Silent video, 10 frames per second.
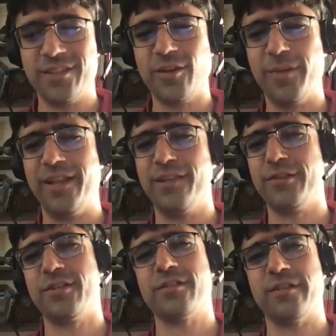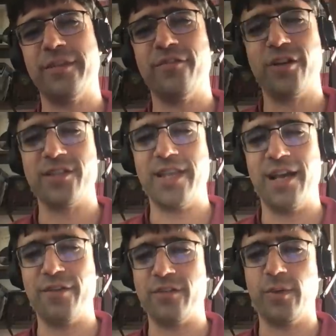on so many levels. I mean, first, the
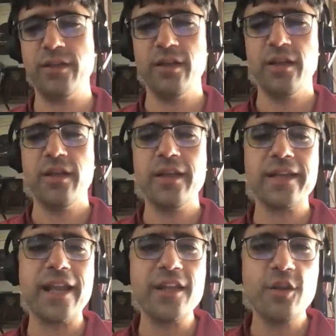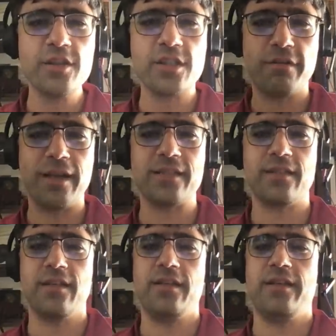obvious one, getting used to
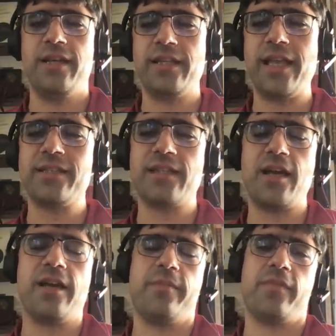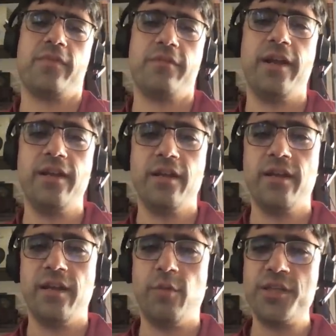Rust, it takes time, right?
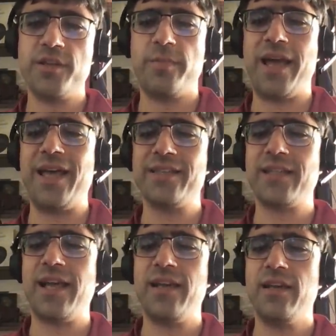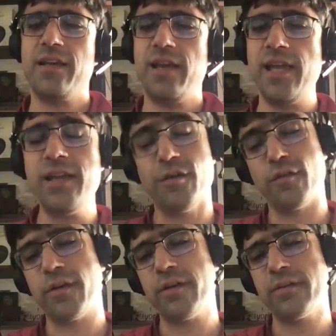And once you're past that
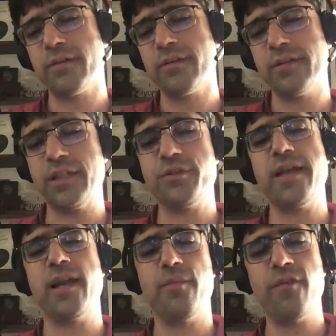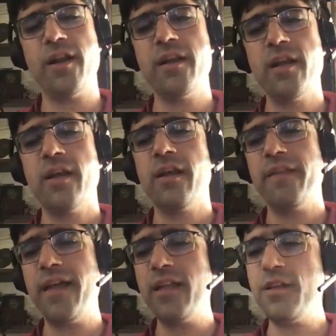hangover that you get up front,
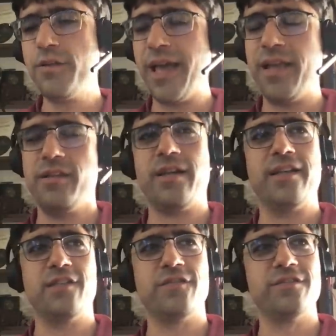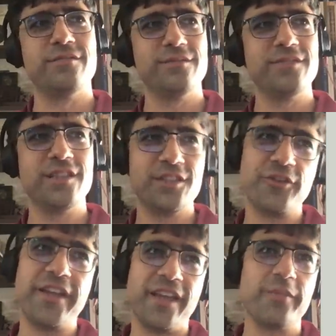then you get kind of the
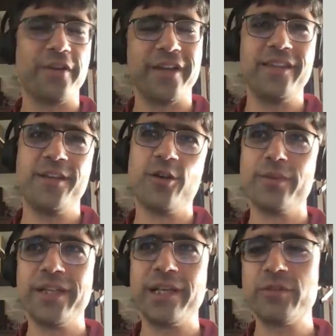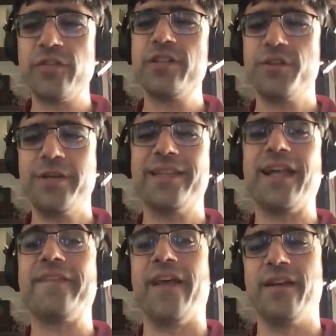drinking period that normally comes first. You get
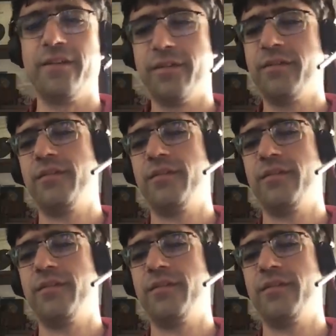that then.